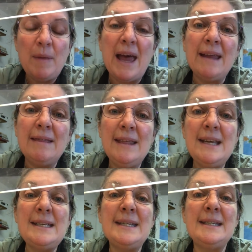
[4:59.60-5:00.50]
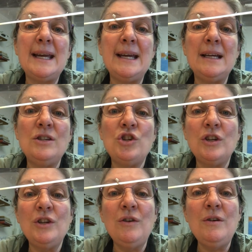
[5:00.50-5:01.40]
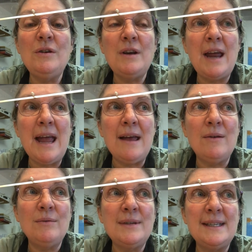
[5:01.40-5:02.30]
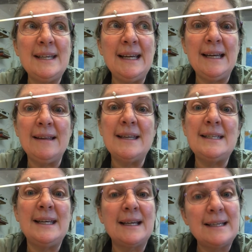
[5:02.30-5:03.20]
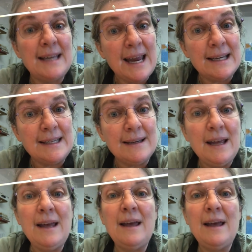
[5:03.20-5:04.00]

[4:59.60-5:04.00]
at this stage, you're now seeing the success